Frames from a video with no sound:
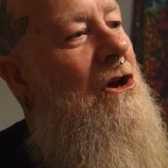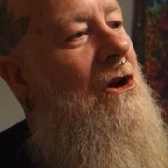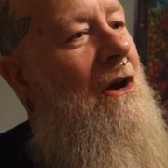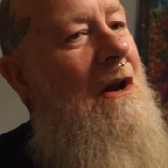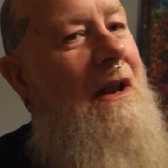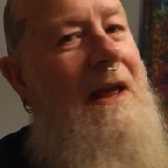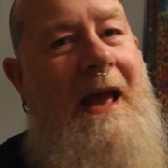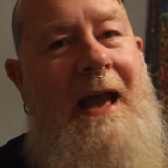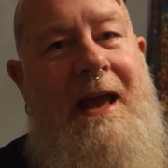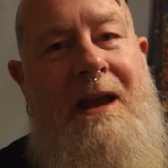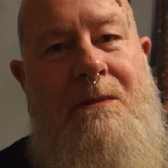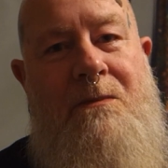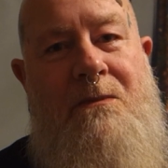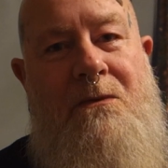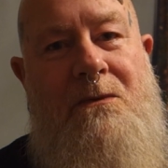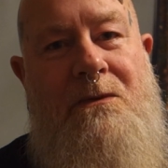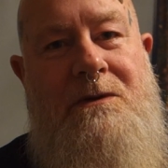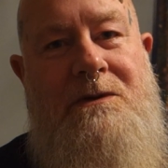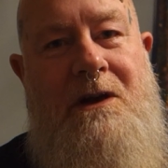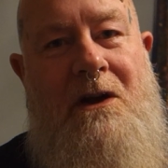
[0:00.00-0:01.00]
early
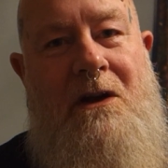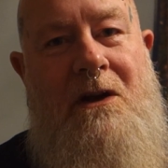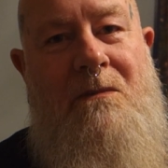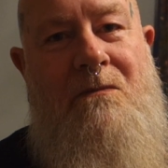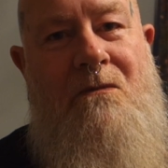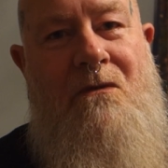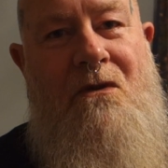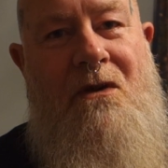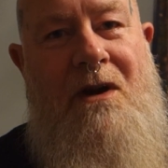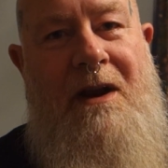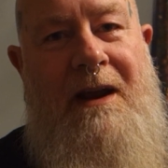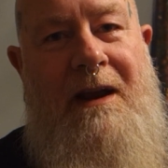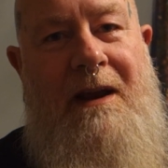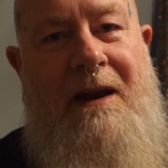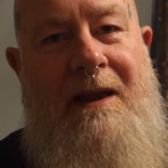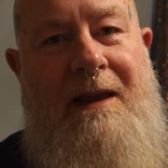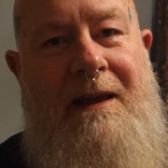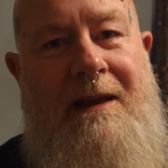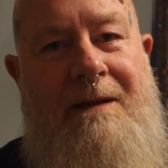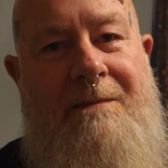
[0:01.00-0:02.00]
April time,
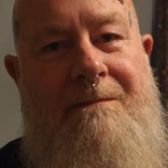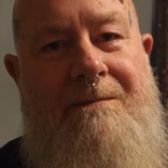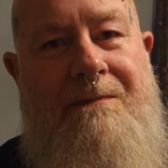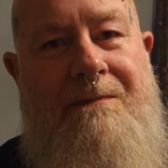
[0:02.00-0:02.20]
really.